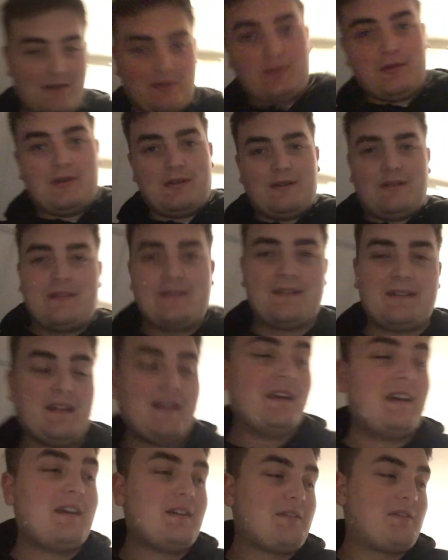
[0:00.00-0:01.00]
Well,
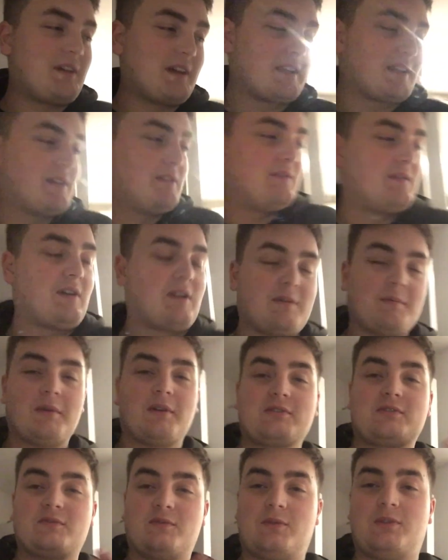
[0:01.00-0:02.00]
thank you very
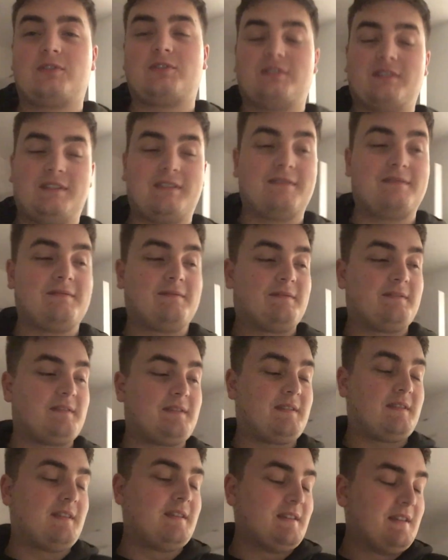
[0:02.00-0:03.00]
much for watching.
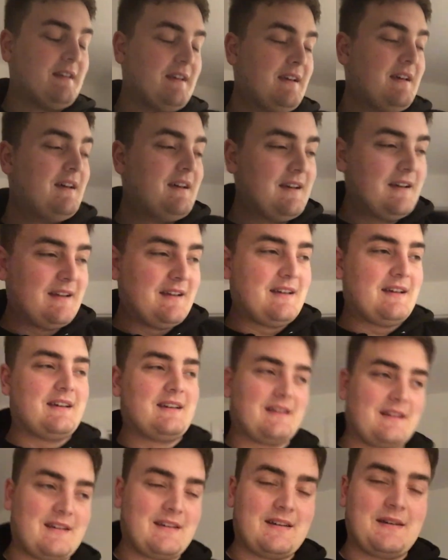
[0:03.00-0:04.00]

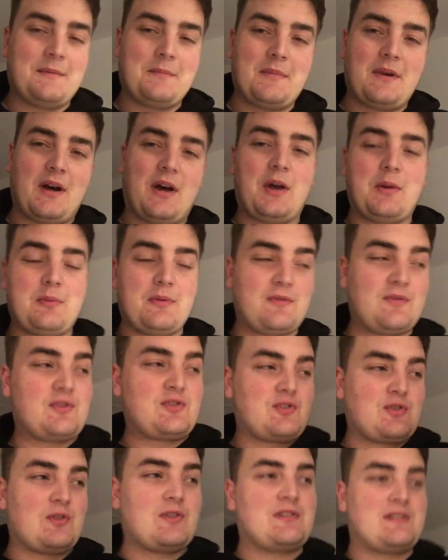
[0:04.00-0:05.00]
I hope you've
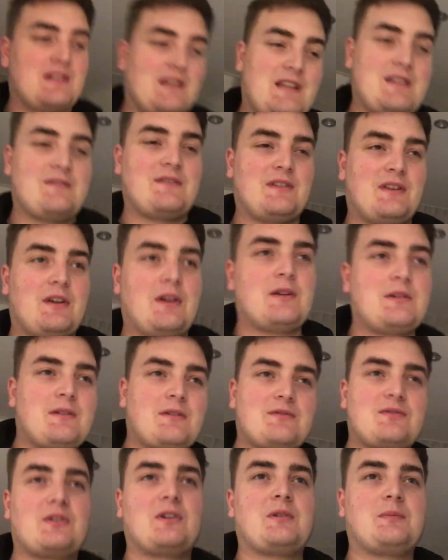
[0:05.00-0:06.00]
enjoyed today's video.
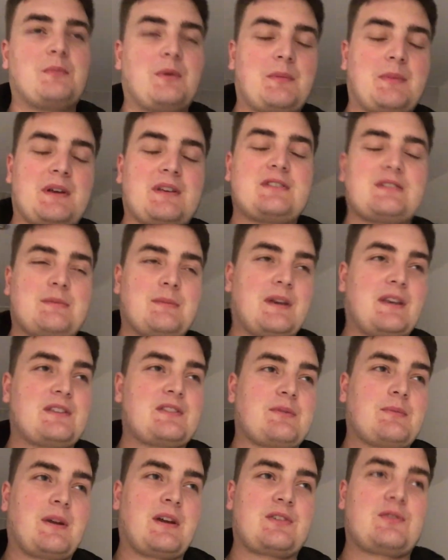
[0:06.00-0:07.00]
I've tried my best to make
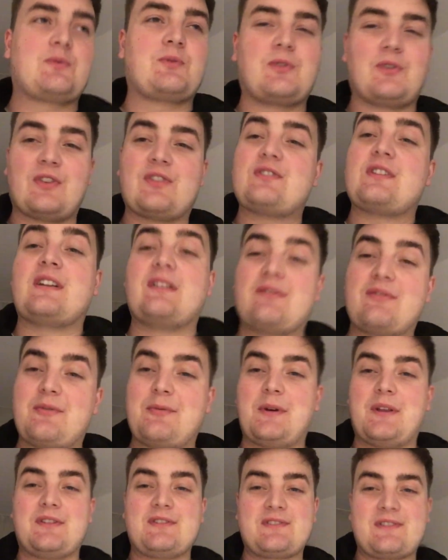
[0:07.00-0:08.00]
some actual content for
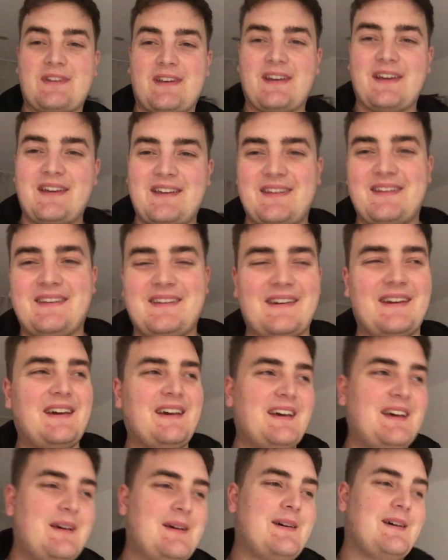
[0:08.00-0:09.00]
once.
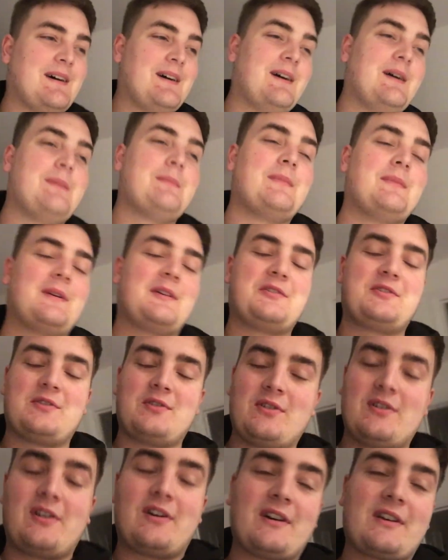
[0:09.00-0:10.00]
Make sure
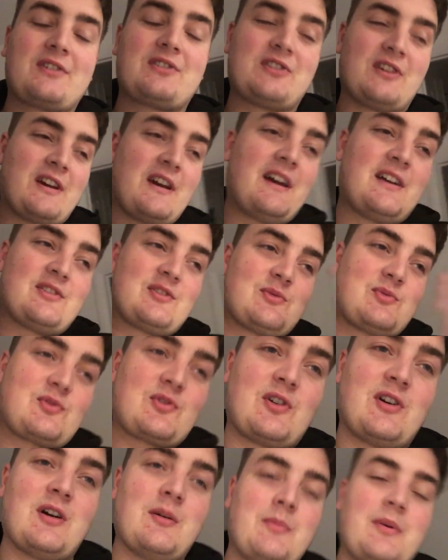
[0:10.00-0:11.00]
you like, share and
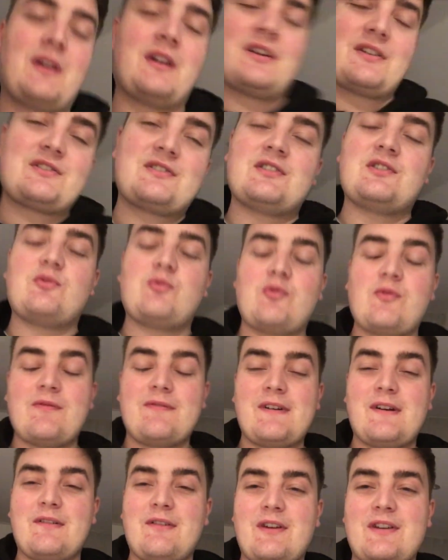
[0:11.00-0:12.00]
subscribe, and I'll see you all
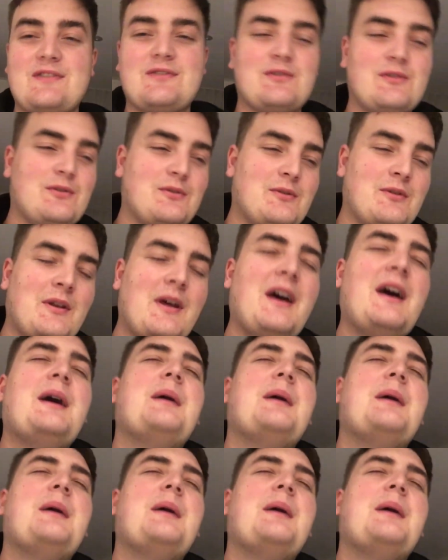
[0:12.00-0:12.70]
very, very soon.